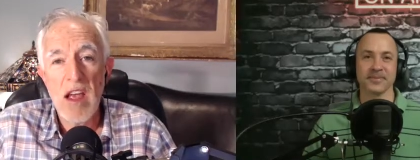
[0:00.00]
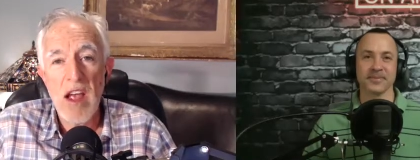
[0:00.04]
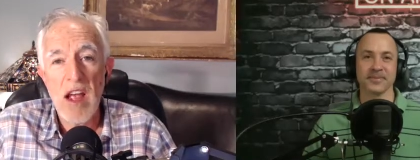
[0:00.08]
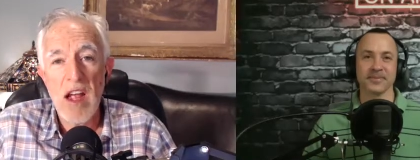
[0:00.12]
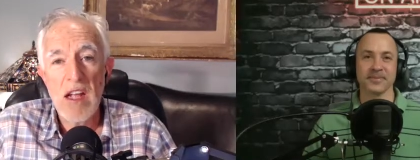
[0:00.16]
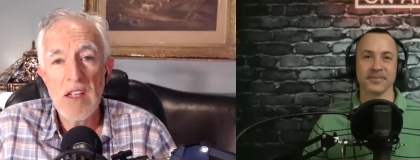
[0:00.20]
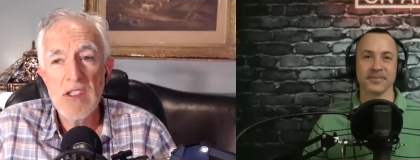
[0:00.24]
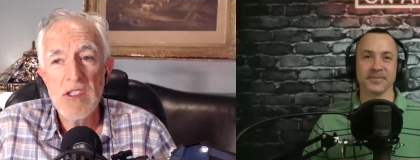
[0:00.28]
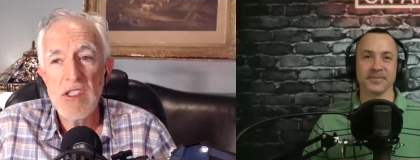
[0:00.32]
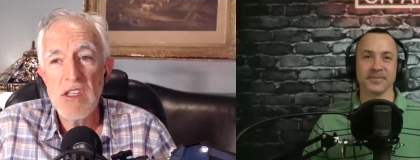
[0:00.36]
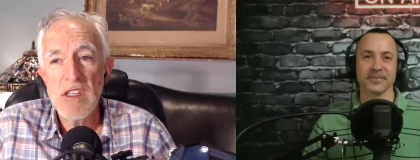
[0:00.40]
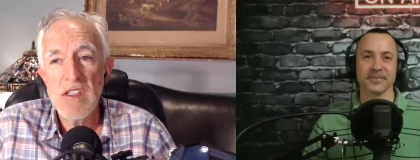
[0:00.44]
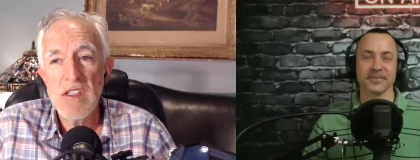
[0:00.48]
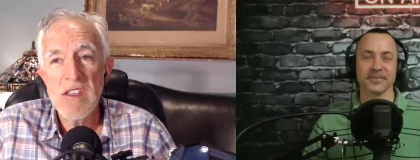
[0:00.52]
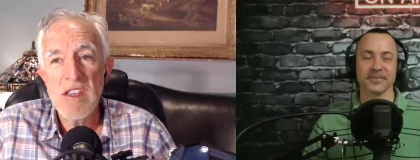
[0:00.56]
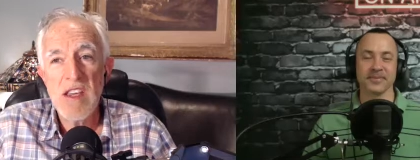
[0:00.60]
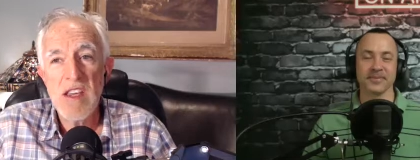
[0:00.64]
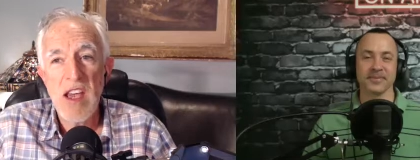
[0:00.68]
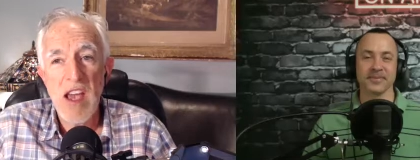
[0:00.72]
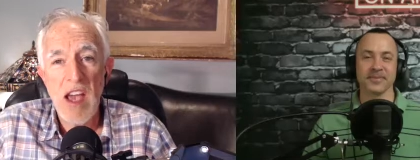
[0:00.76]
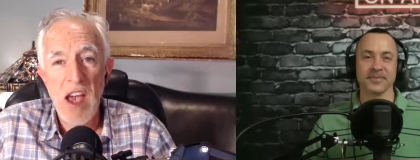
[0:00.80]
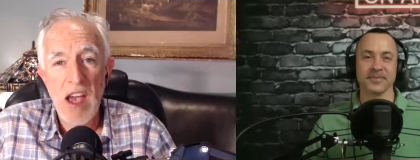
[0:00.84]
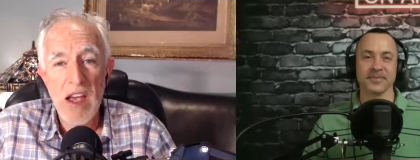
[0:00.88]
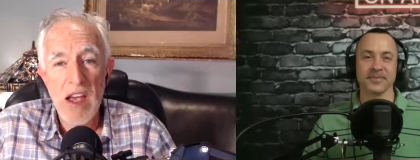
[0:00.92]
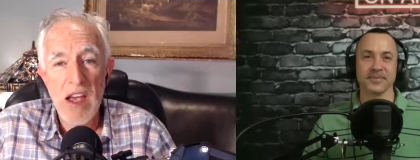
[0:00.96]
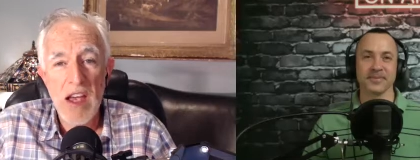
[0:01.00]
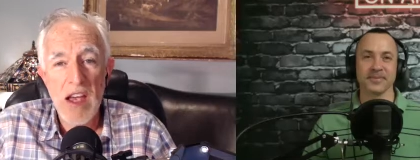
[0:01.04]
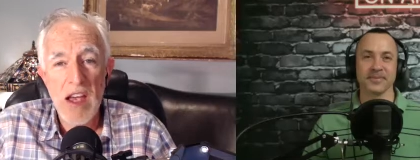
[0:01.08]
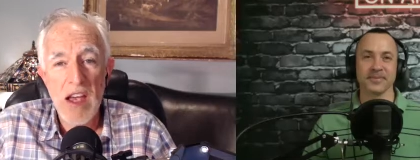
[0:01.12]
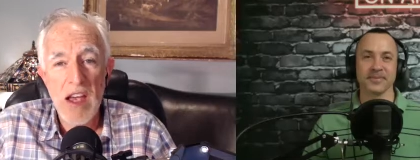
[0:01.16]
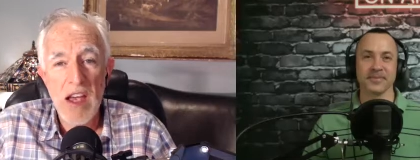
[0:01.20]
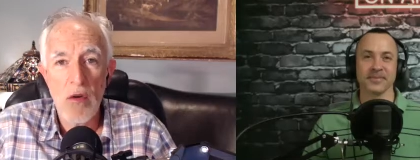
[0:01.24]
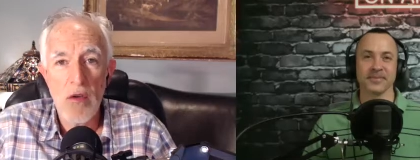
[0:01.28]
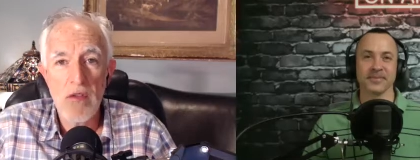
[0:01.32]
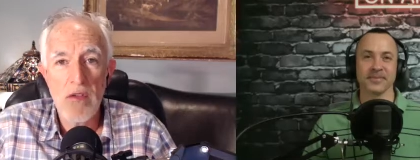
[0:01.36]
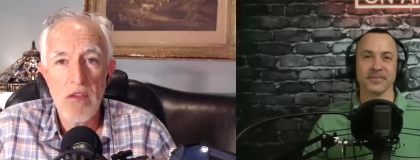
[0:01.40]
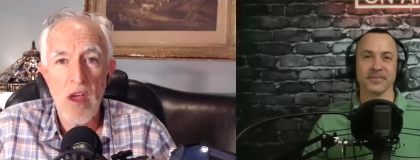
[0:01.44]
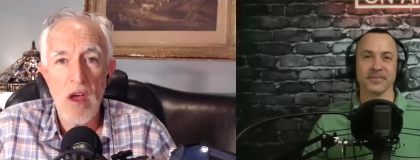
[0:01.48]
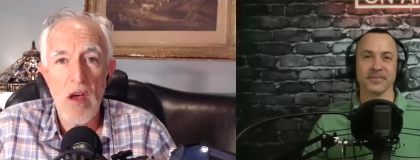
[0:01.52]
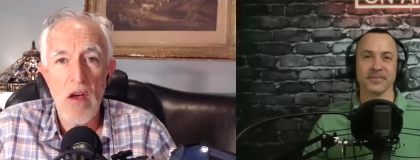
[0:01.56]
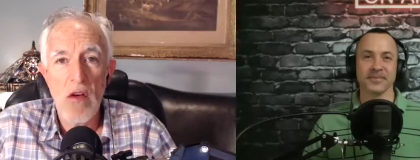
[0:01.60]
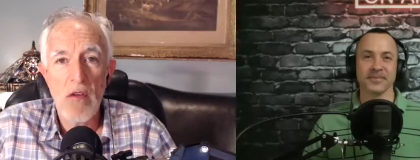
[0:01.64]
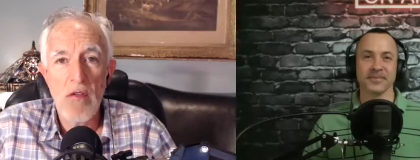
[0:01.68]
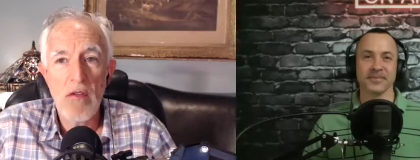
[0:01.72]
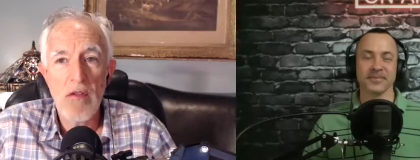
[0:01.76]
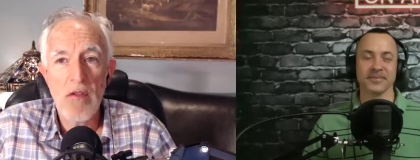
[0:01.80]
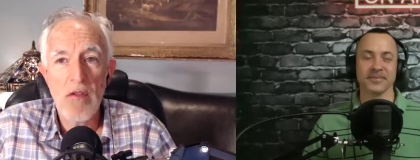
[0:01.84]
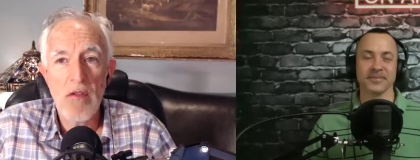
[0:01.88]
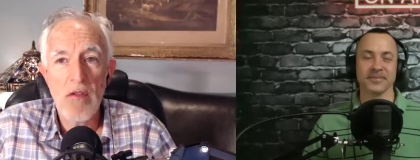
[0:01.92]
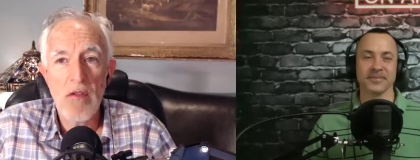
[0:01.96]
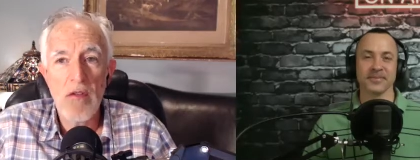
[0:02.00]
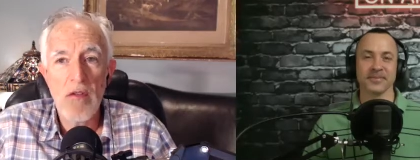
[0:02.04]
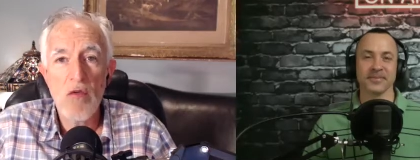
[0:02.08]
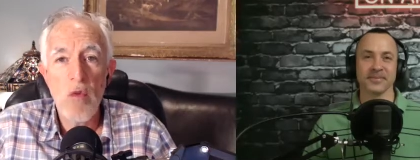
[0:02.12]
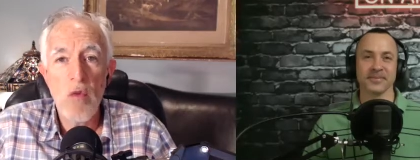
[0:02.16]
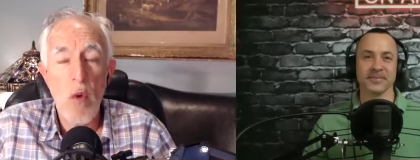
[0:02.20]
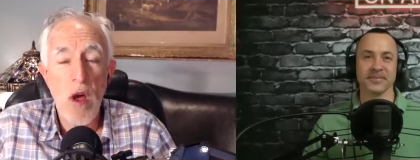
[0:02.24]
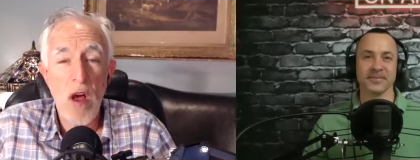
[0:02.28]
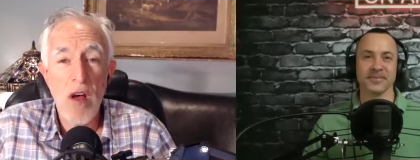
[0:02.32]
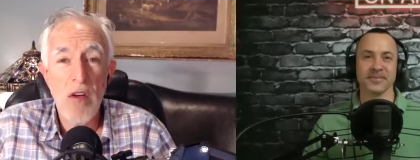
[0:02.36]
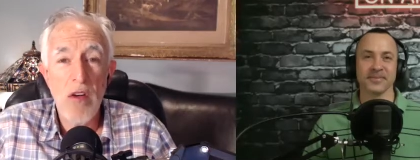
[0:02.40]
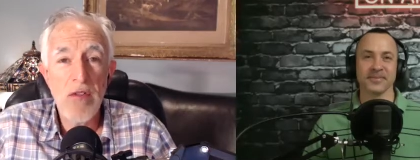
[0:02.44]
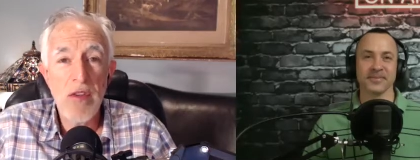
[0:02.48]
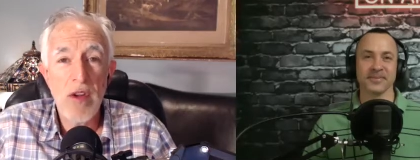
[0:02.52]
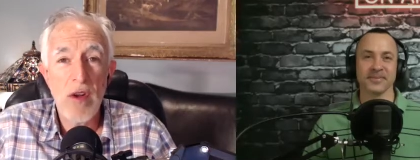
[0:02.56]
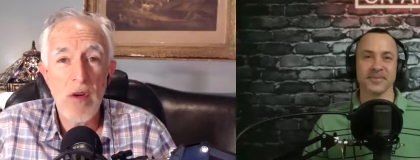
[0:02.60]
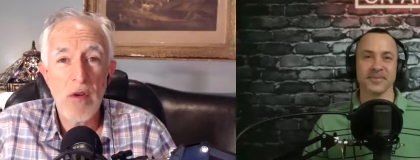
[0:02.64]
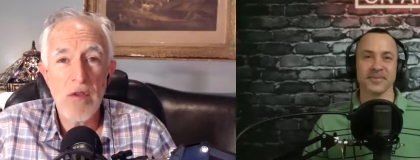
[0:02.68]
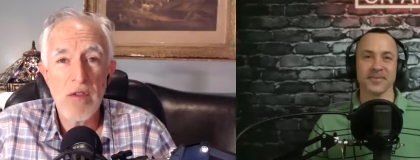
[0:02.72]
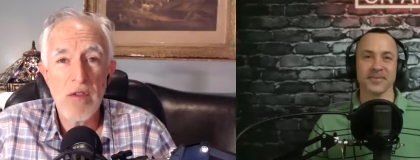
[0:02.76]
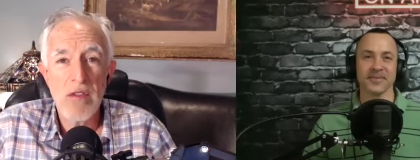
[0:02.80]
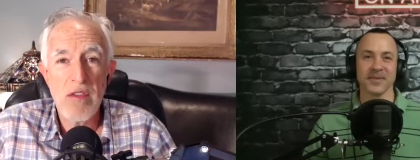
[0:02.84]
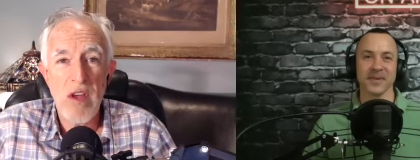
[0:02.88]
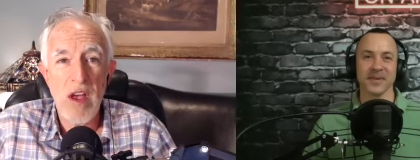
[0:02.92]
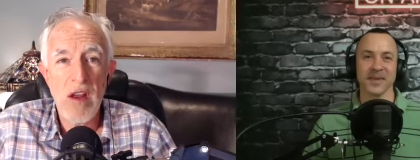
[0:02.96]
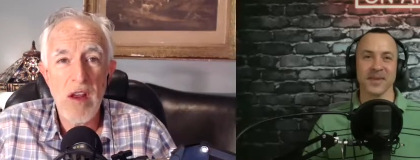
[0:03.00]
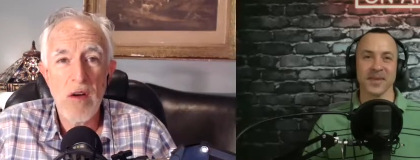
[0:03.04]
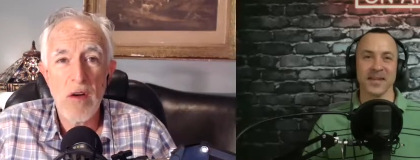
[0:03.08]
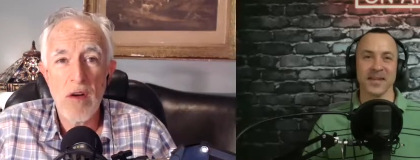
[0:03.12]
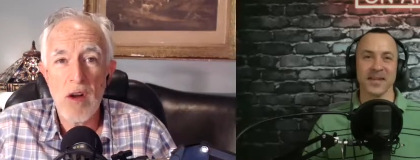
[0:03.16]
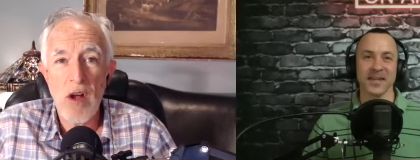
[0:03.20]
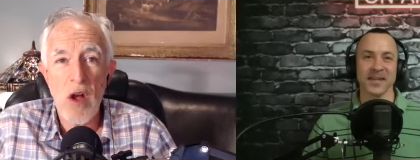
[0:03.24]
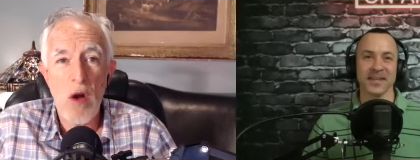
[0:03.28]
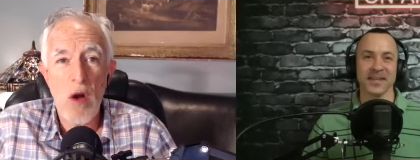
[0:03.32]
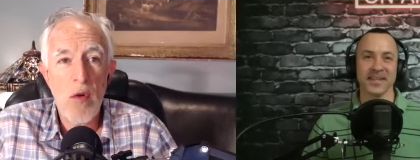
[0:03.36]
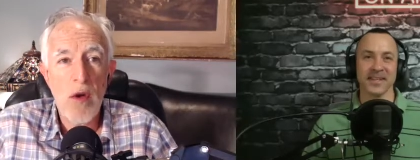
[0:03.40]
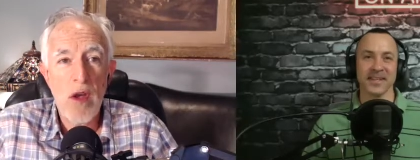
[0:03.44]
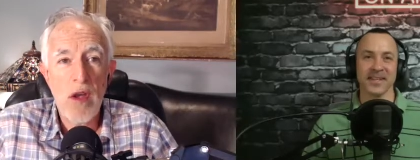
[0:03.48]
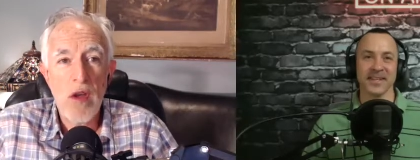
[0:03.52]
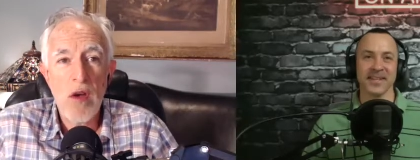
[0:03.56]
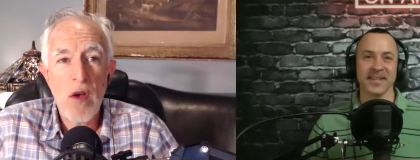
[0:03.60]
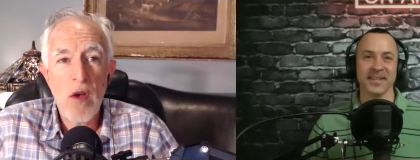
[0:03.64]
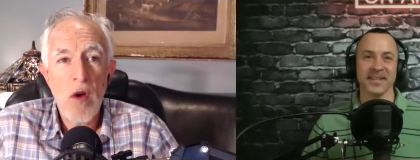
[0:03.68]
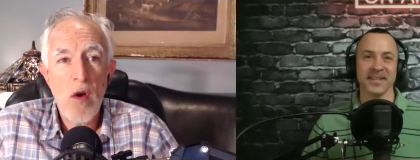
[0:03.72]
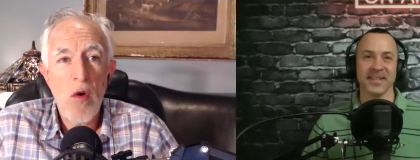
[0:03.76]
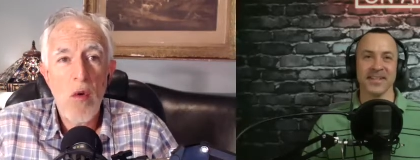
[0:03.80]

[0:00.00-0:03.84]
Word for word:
Speaker 1: And she's kicking herself twelve years later going,